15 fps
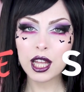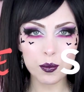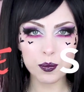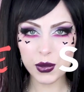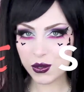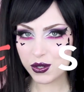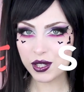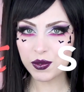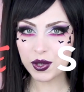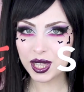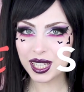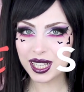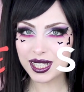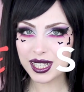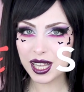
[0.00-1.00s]
Most of the
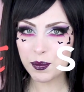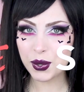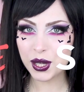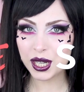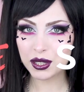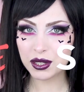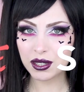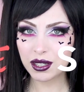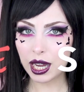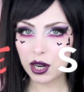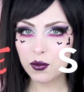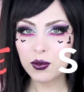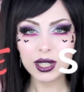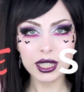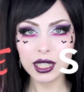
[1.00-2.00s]
things I picked
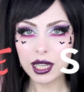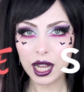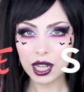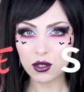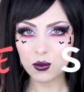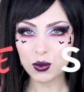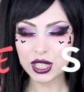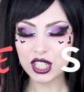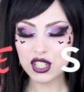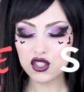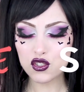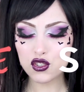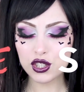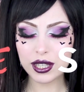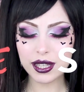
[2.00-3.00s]
are really
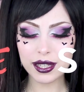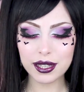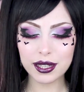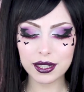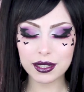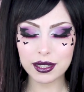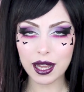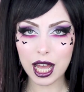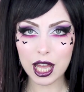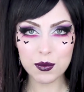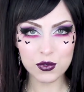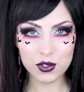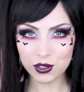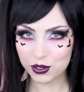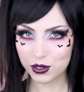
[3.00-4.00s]
Halloweenish and
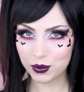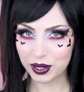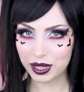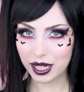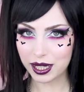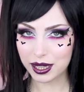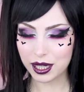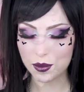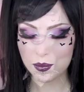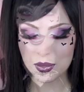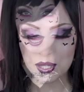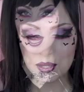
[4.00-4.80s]
I'm sure you will like them.